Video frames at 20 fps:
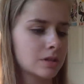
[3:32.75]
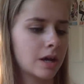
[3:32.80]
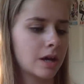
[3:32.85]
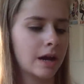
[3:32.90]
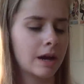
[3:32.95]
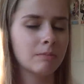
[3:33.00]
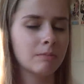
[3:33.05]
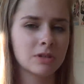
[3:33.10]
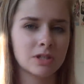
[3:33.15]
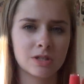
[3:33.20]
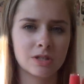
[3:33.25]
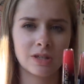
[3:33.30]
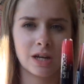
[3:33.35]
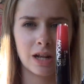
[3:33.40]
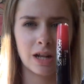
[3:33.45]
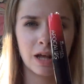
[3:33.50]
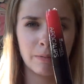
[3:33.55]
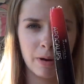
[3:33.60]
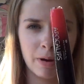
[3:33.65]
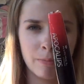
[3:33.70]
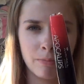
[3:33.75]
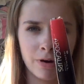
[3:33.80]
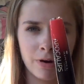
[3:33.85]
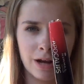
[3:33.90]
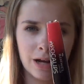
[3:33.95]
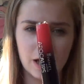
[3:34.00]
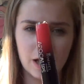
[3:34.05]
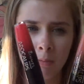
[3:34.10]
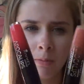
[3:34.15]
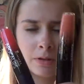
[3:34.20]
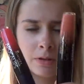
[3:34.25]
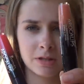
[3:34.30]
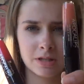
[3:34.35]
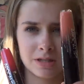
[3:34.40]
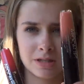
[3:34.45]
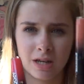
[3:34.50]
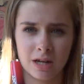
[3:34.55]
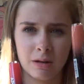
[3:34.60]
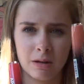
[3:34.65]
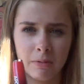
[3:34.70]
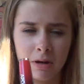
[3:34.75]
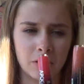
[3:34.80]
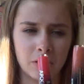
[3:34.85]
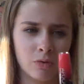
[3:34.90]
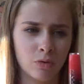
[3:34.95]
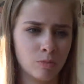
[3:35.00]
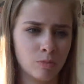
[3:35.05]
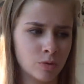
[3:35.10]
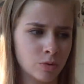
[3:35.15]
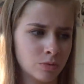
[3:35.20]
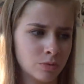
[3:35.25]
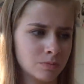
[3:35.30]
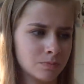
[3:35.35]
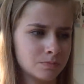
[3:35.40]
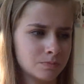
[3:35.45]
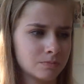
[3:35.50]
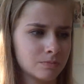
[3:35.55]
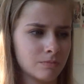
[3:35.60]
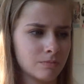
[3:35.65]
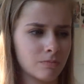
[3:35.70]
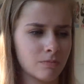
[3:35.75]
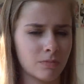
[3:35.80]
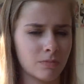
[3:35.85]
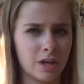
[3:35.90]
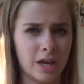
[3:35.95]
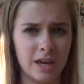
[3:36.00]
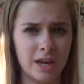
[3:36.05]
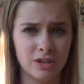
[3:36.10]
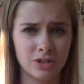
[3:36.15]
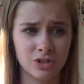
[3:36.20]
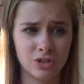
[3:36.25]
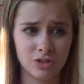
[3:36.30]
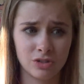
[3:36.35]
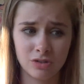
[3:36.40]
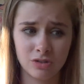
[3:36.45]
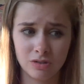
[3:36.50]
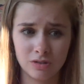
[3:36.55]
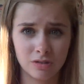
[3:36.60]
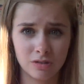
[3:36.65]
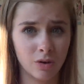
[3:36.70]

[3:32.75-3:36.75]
This is kind of like my bright lip, and this is kind of like my normal-ish